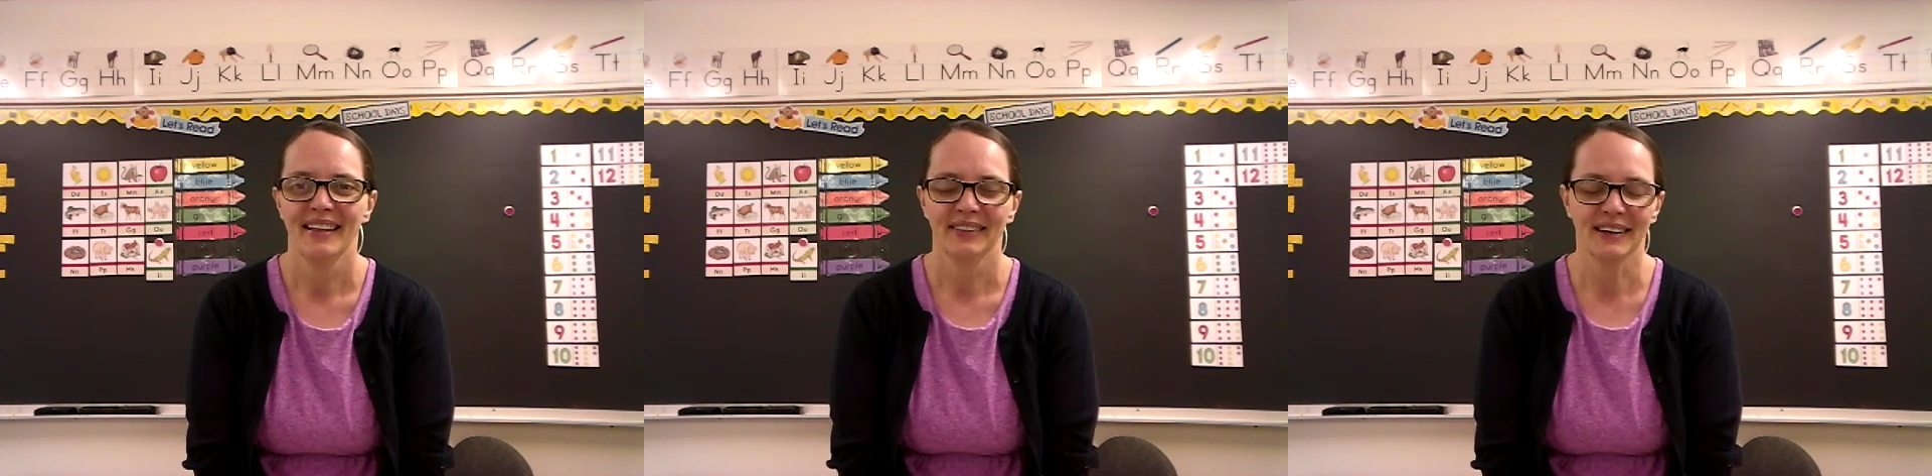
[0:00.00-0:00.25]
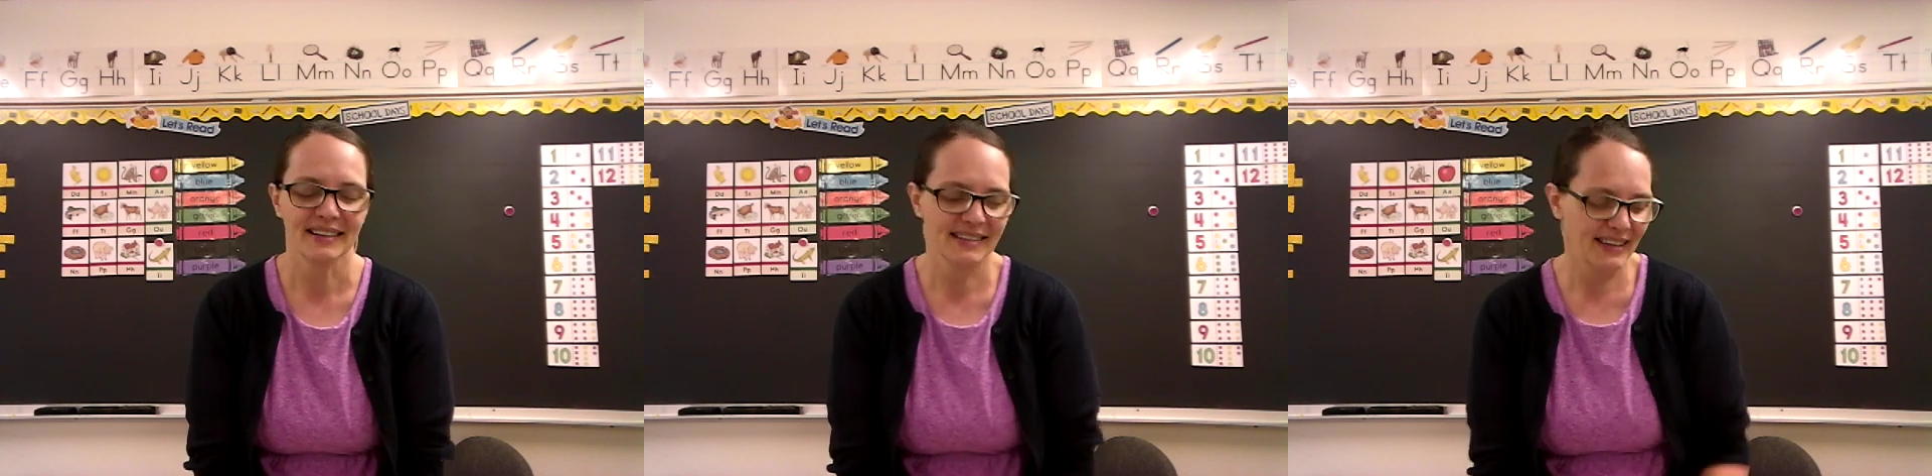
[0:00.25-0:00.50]

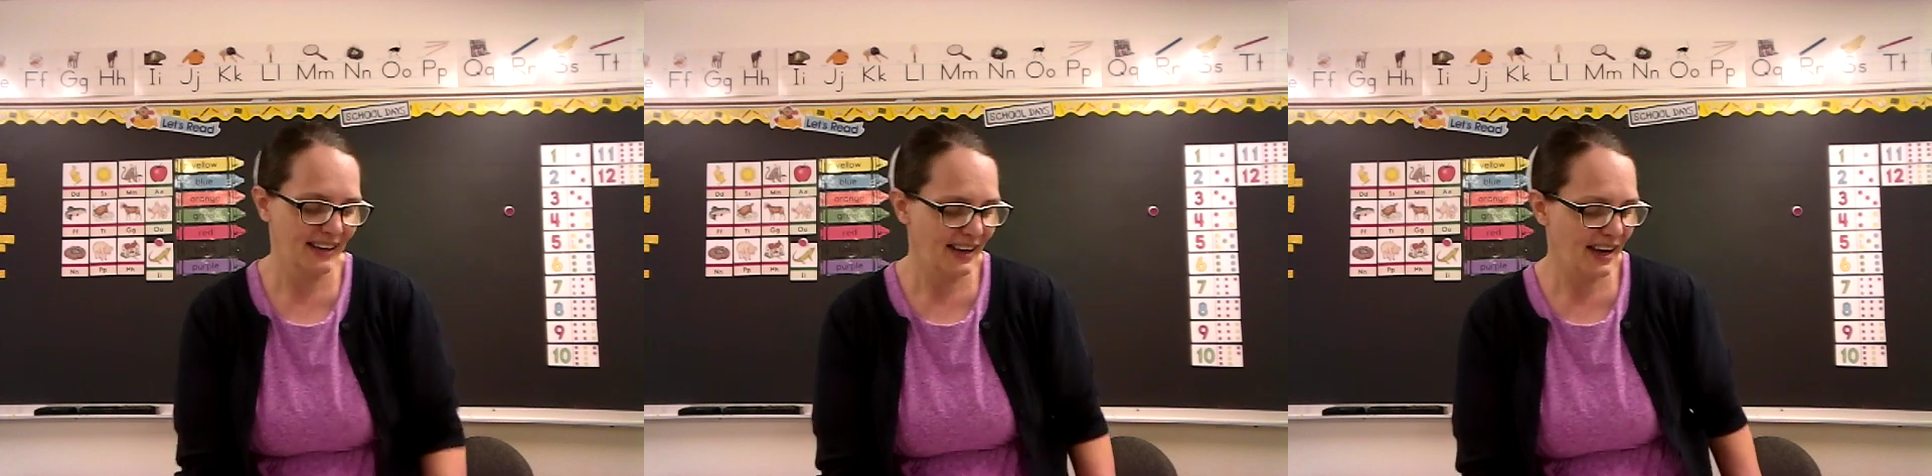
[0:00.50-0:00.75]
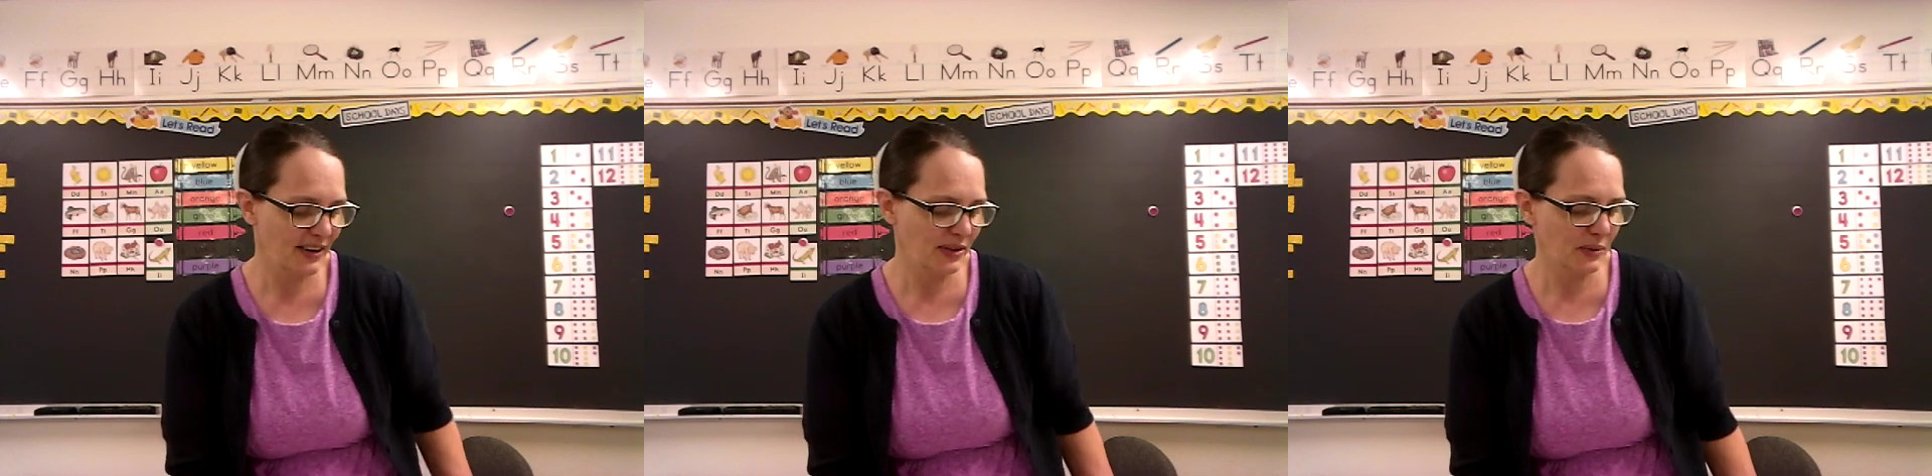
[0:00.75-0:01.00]
Let's get
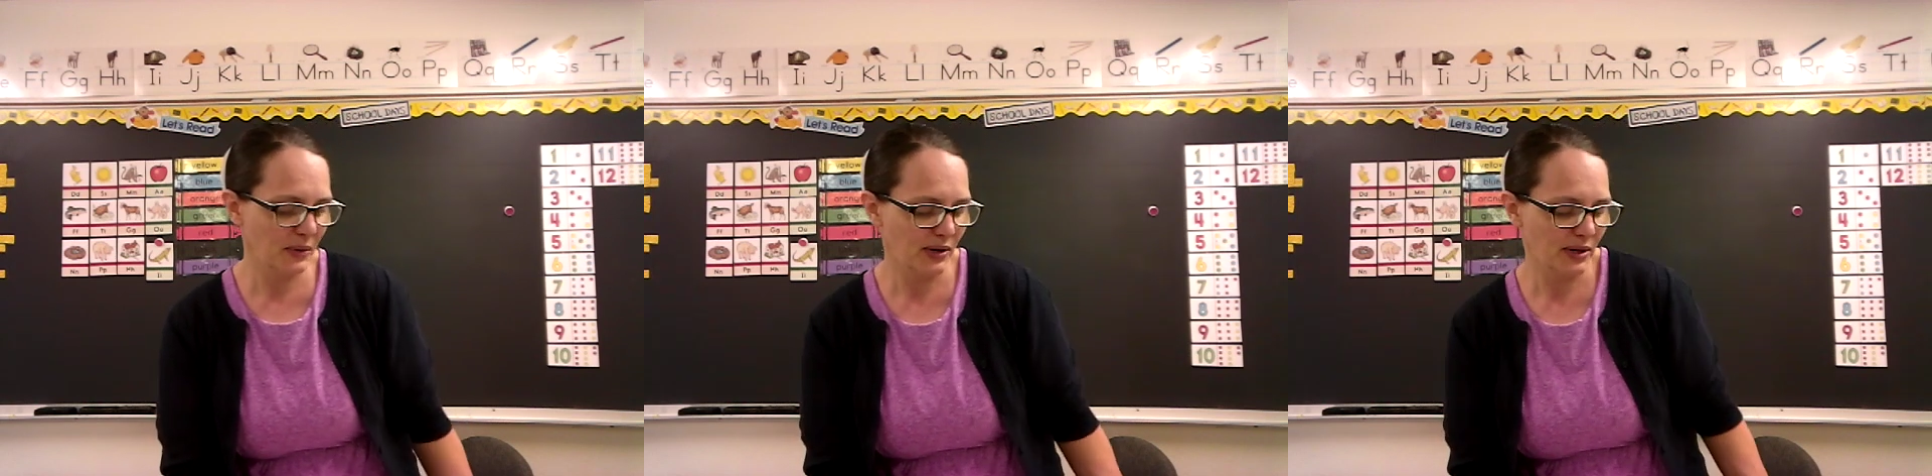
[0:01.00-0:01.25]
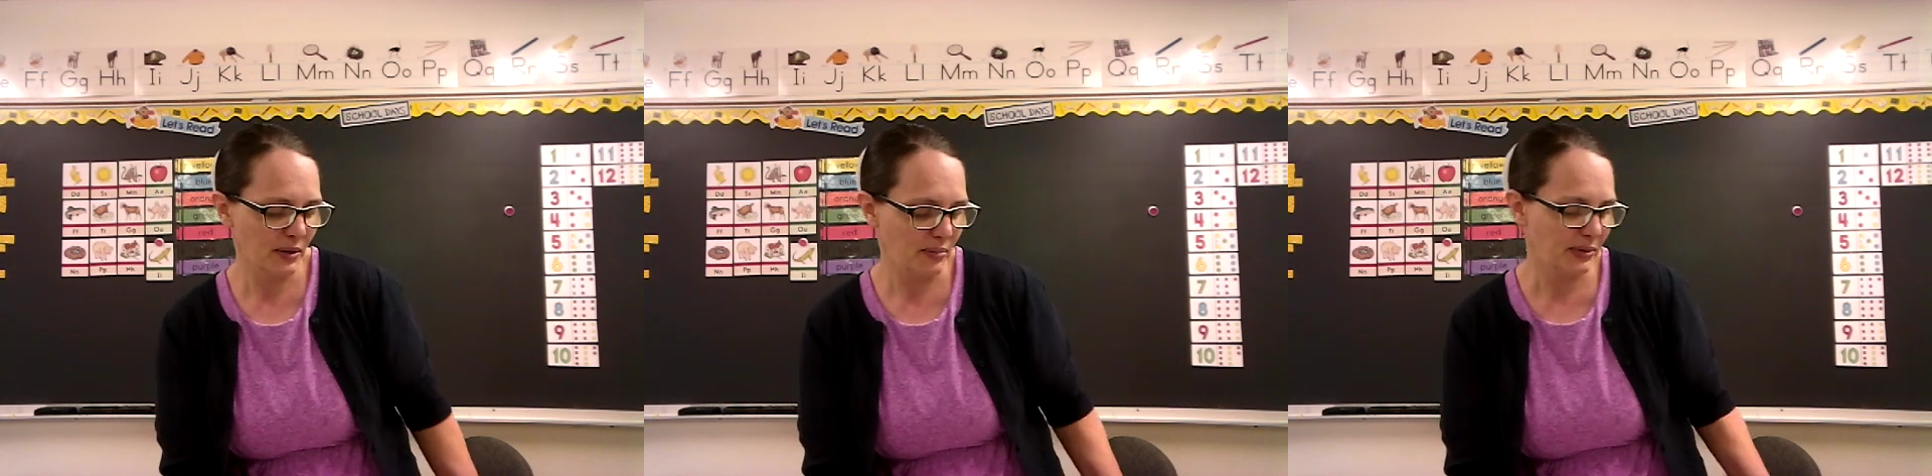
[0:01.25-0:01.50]
out your
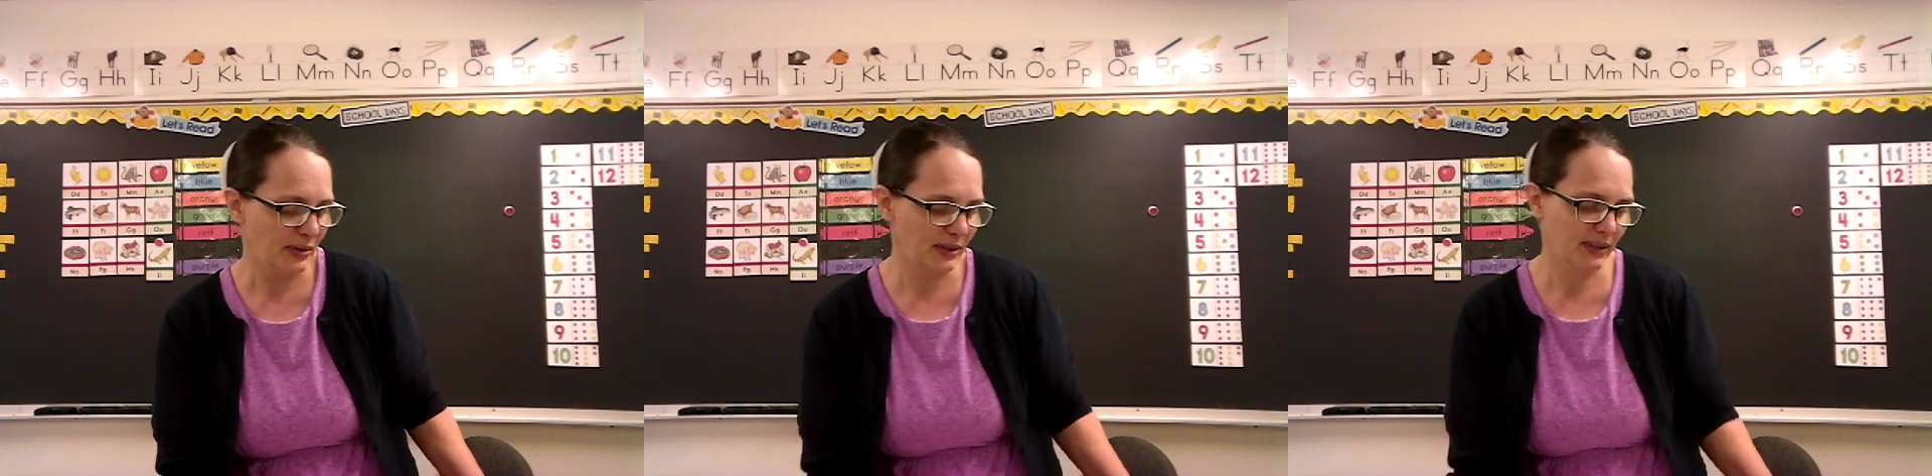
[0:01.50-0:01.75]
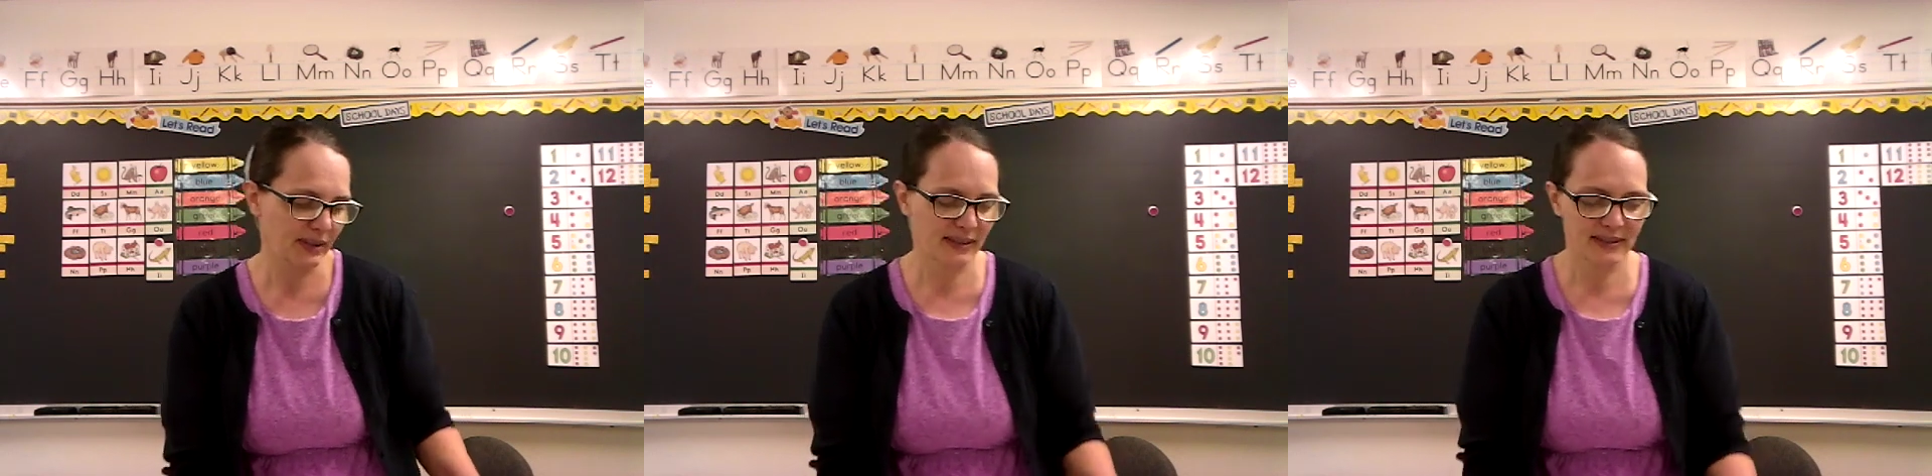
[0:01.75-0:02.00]

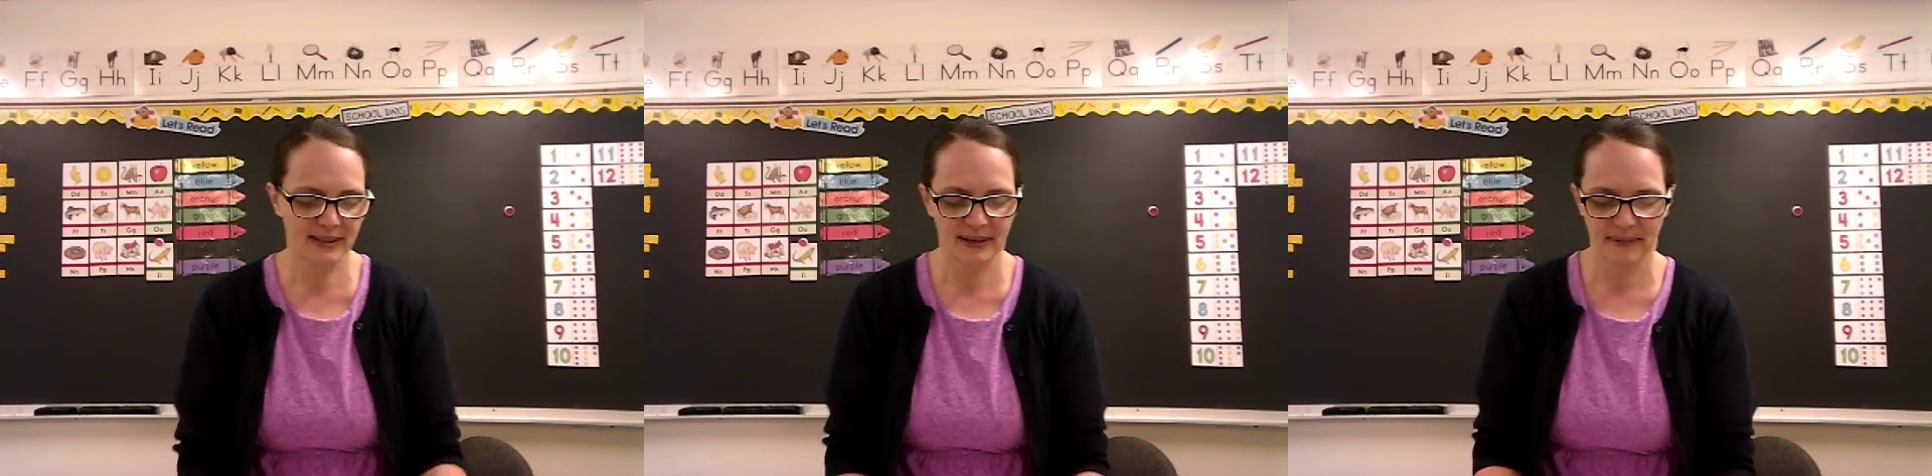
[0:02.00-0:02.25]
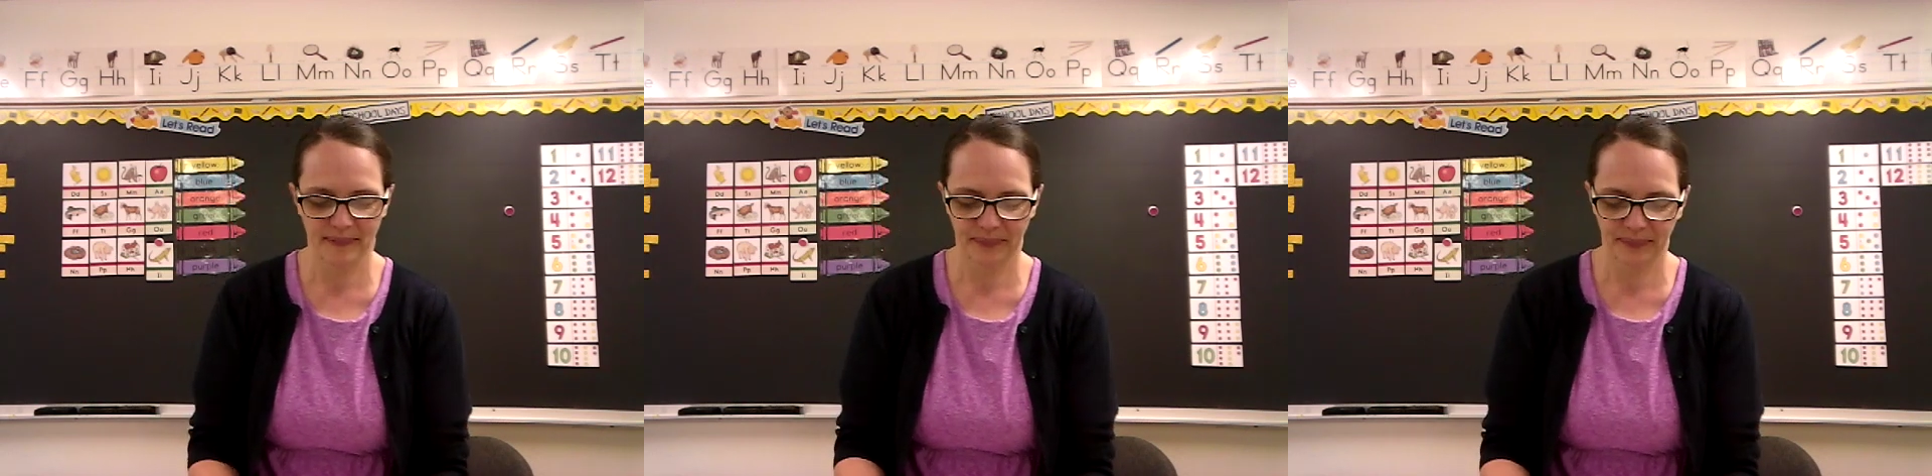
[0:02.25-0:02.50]
workbooks.